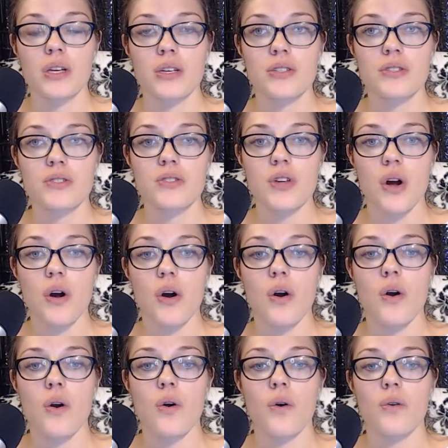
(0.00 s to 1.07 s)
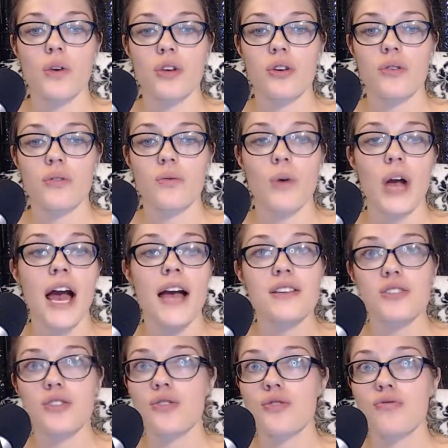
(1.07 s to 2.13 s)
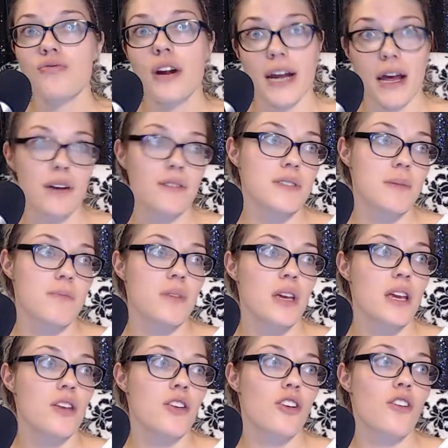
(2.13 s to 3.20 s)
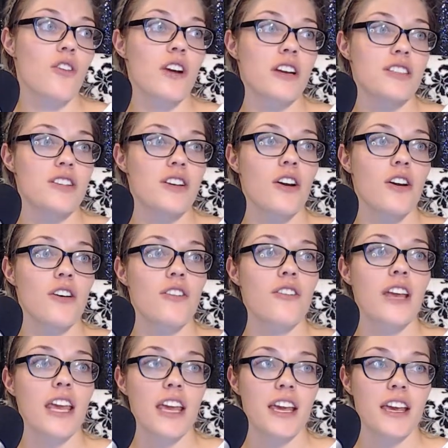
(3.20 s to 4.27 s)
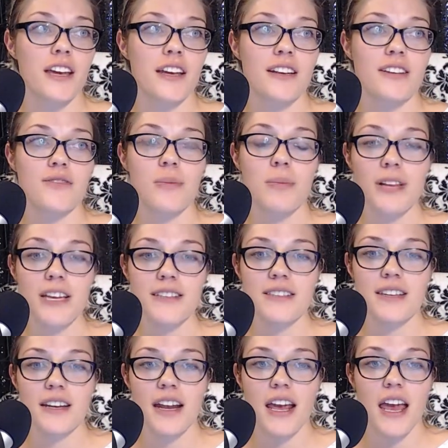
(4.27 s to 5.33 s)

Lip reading: So as you run out of something, you're going to go and replace it.